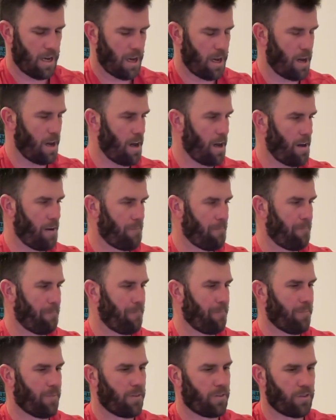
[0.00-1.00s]

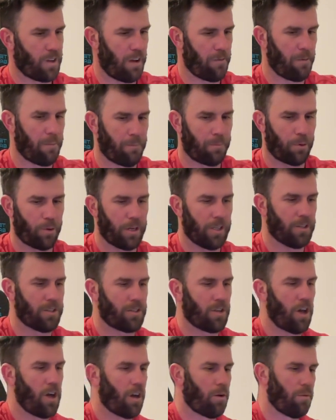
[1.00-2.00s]
Um, so I've been pretty
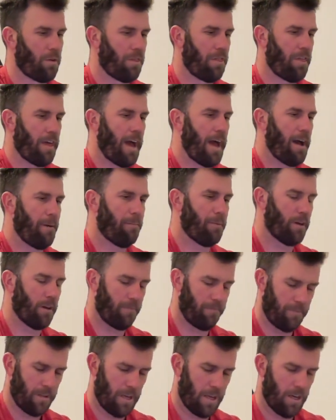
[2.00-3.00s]
solid with that,
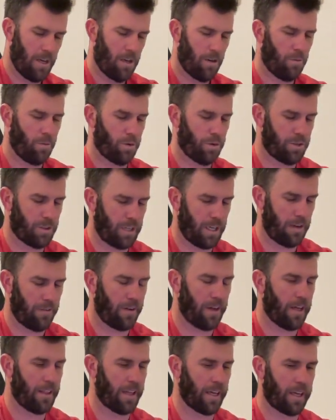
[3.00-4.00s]
but we'll see if
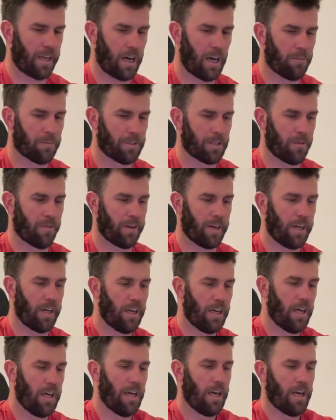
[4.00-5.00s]
anything comes of
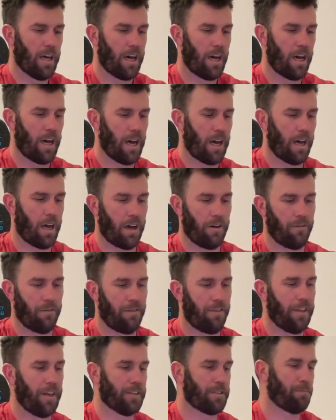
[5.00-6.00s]
it, uh,
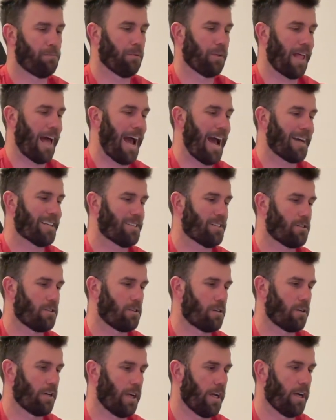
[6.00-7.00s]
of this
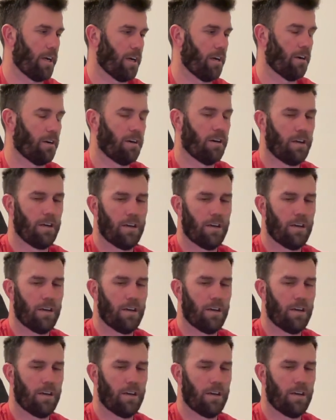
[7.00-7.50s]
blaster here.